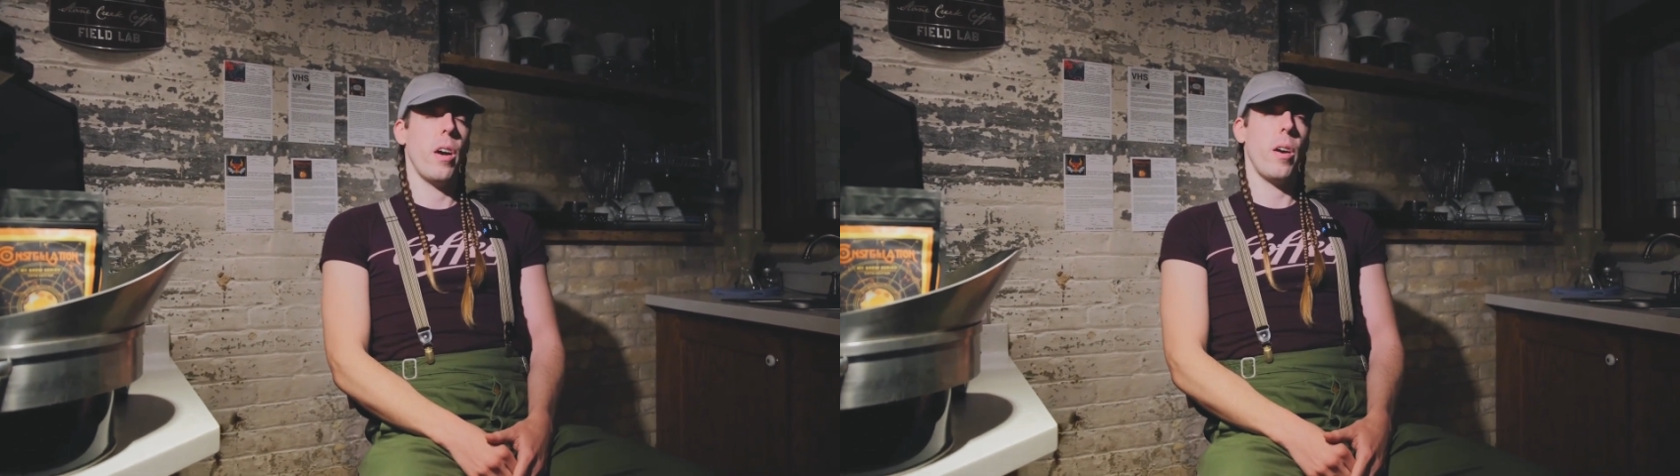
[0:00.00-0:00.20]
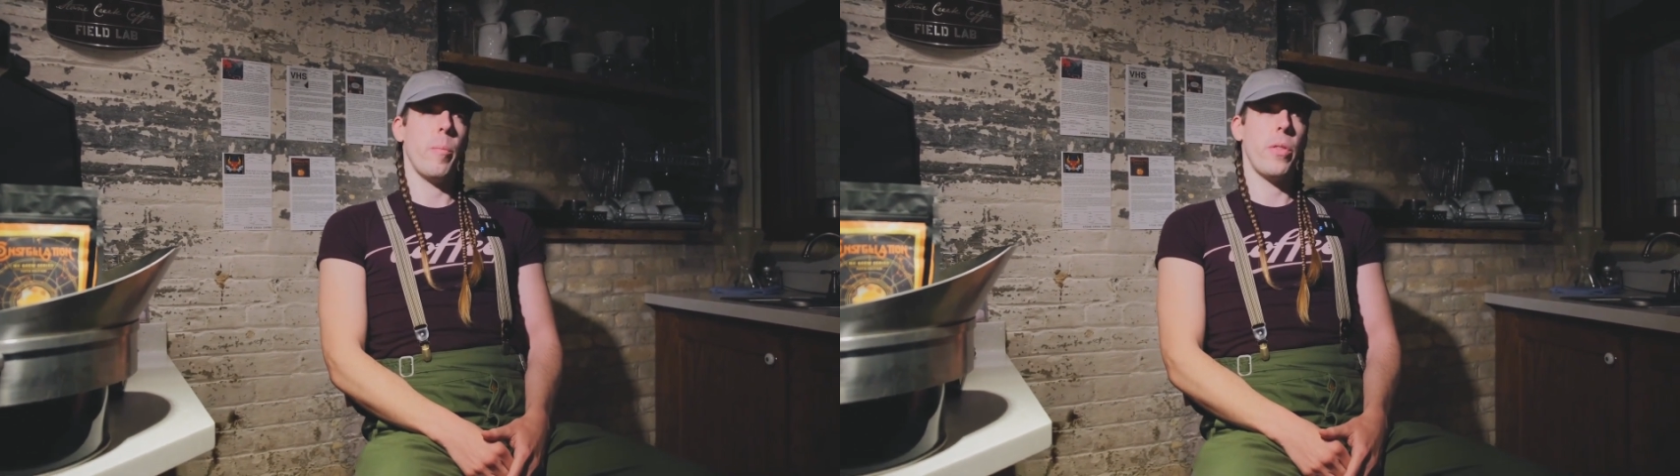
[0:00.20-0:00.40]

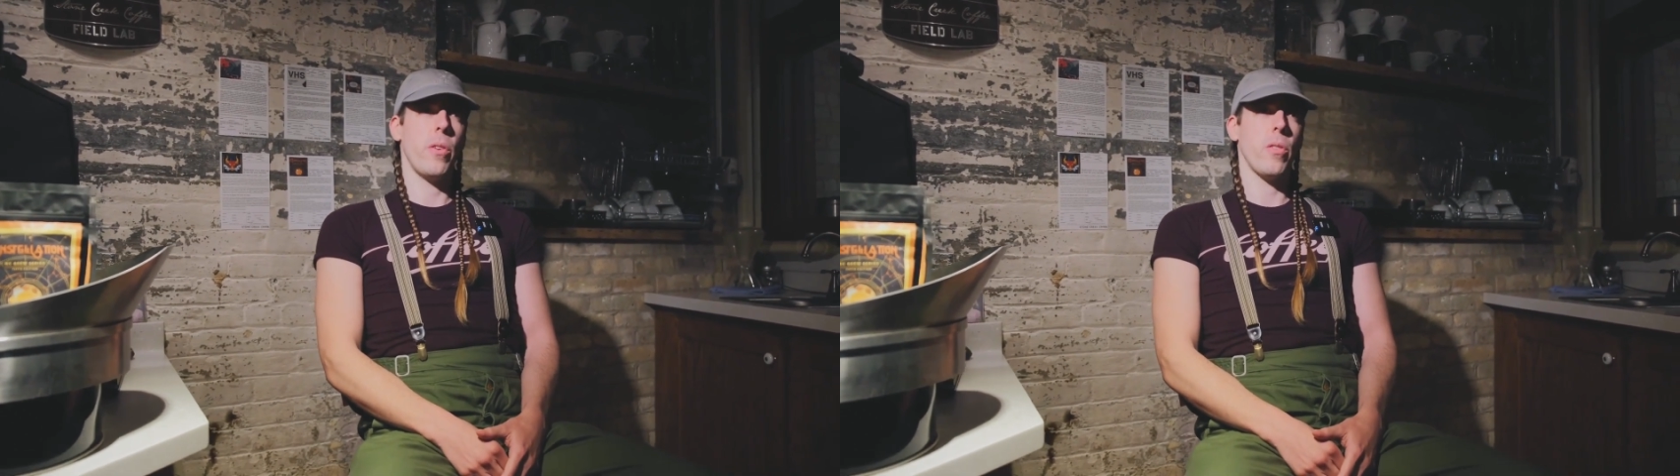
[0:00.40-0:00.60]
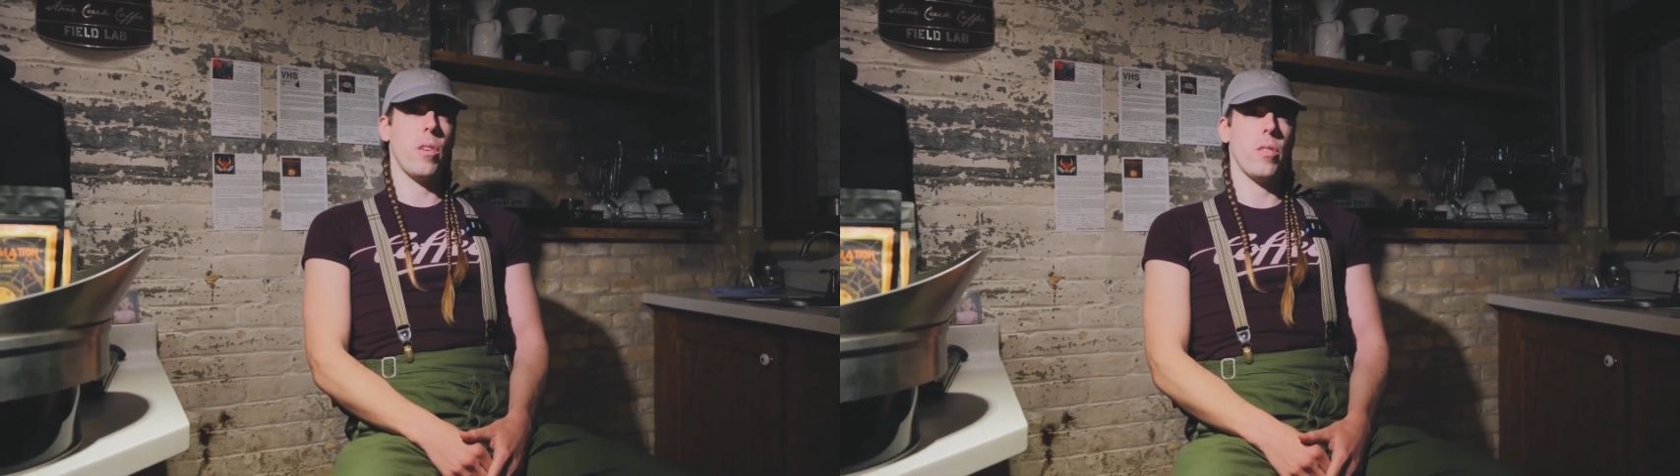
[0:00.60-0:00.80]
um, but
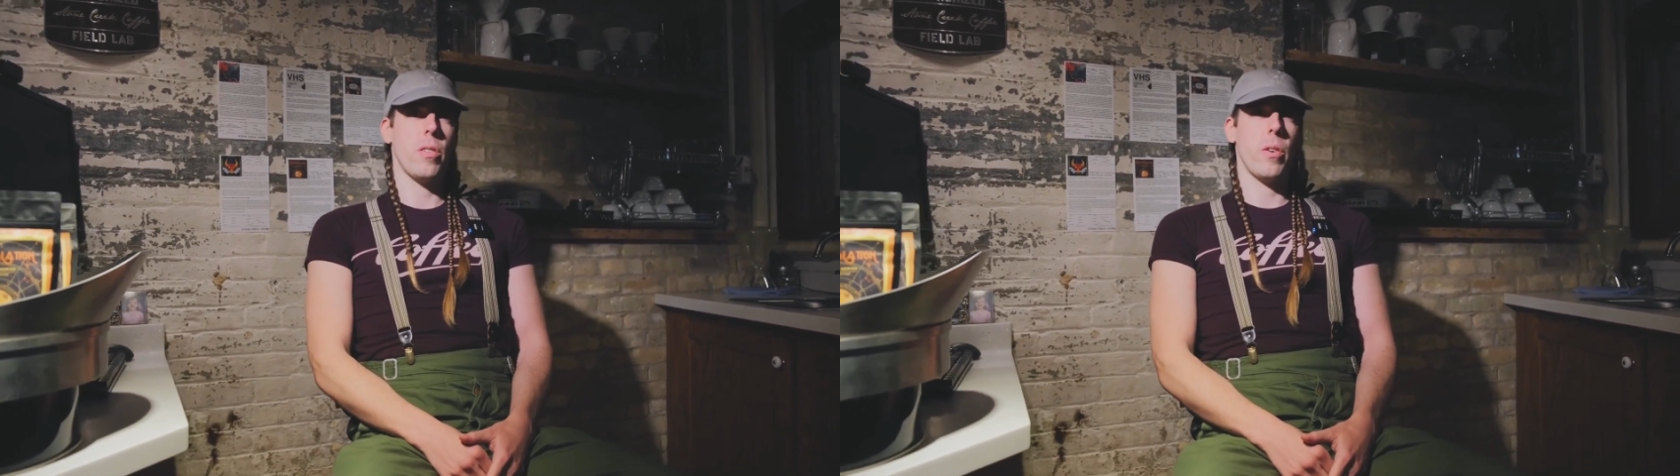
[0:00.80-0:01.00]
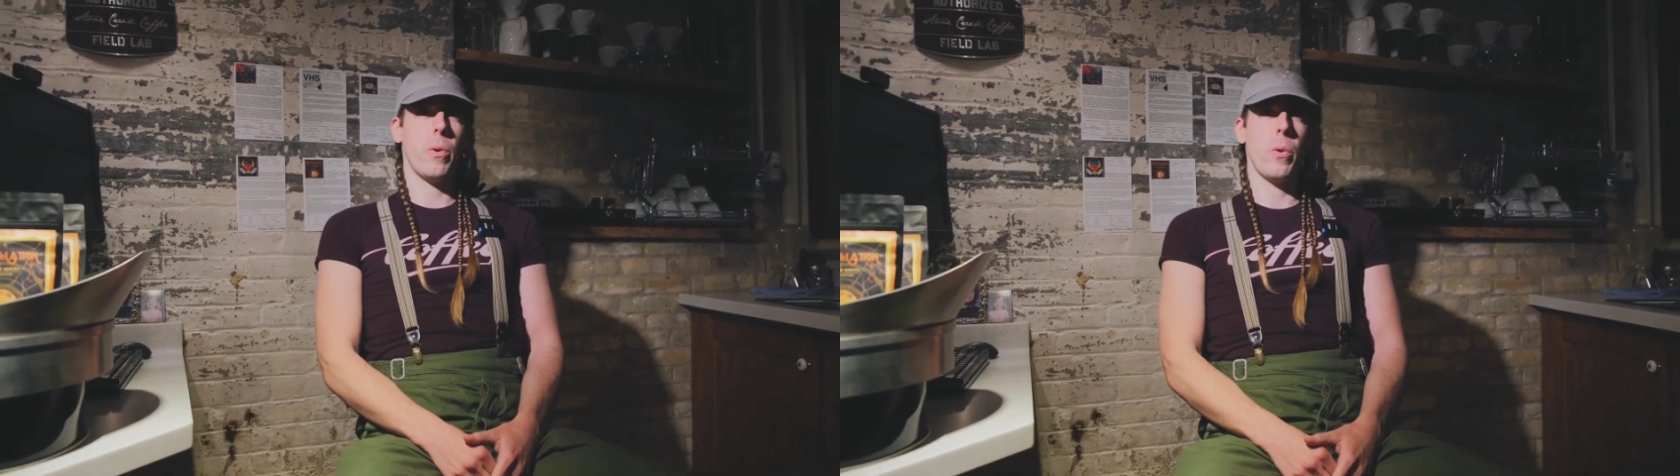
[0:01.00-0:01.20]
there's
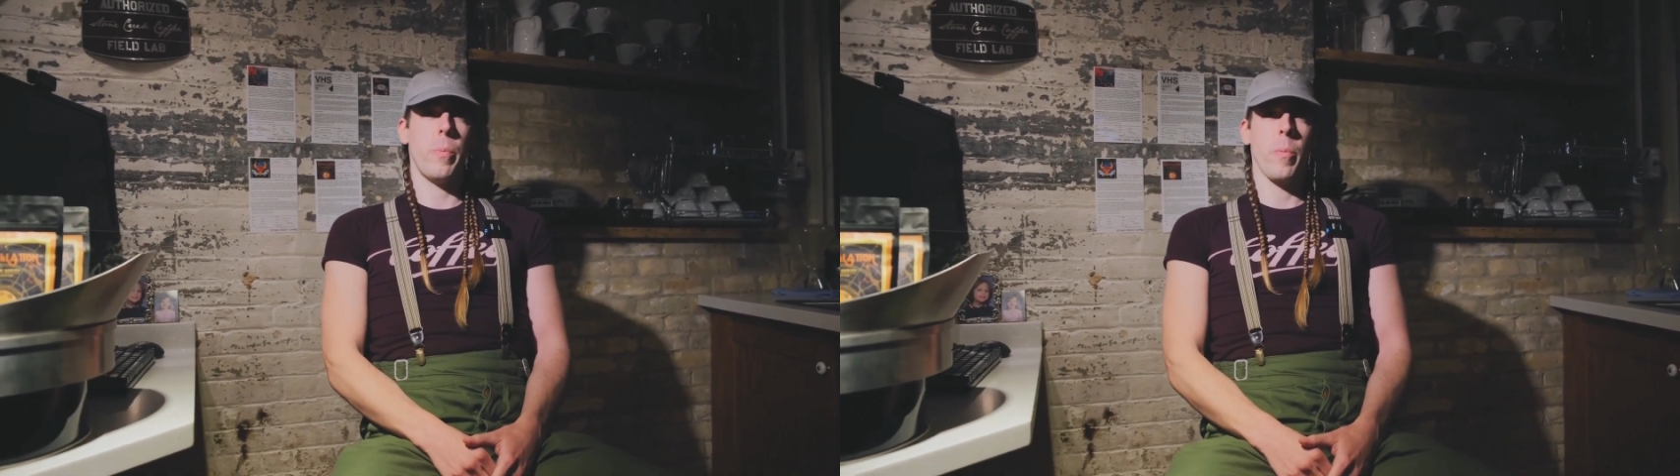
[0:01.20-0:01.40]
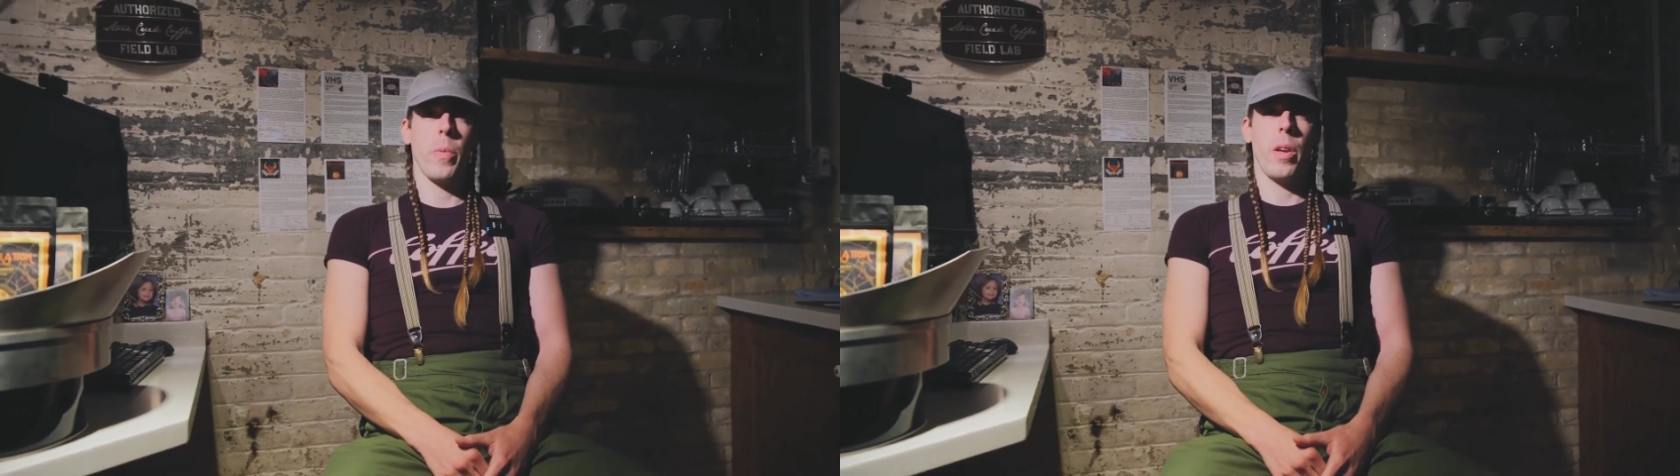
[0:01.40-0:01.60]
also